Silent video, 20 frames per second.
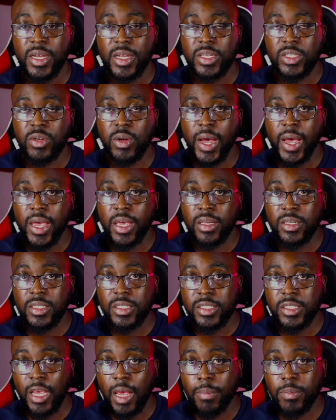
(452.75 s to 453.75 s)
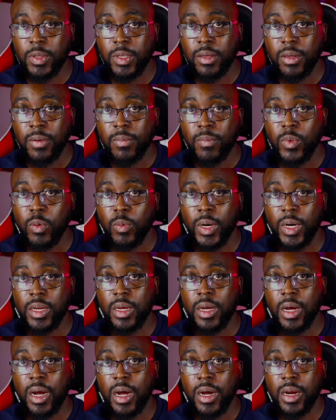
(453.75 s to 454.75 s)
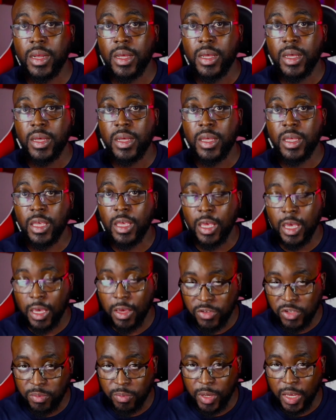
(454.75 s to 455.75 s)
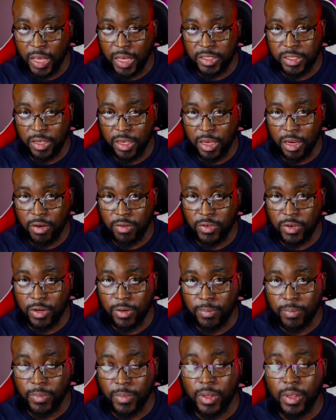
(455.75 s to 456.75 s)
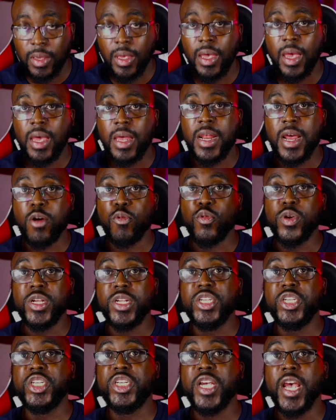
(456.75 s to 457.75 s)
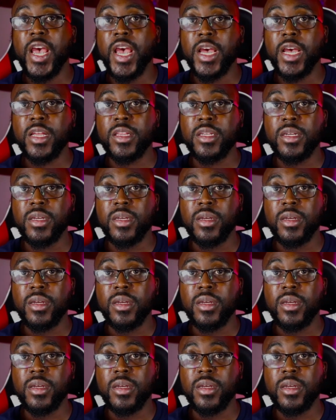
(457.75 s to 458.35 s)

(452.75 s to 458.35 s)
So I accept what God gives me as a gift and I reject